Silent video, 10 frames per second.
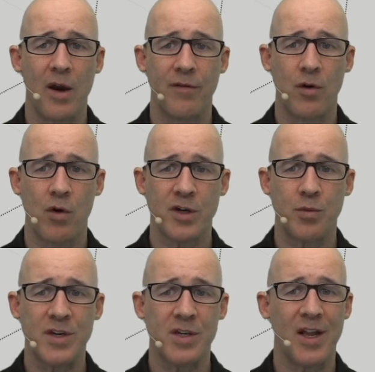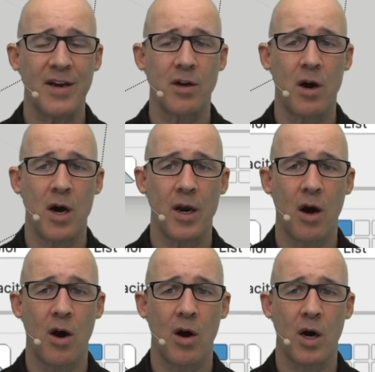And of course, we select on
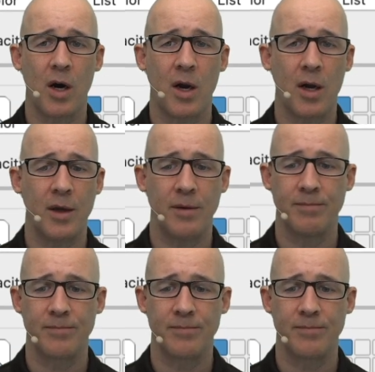our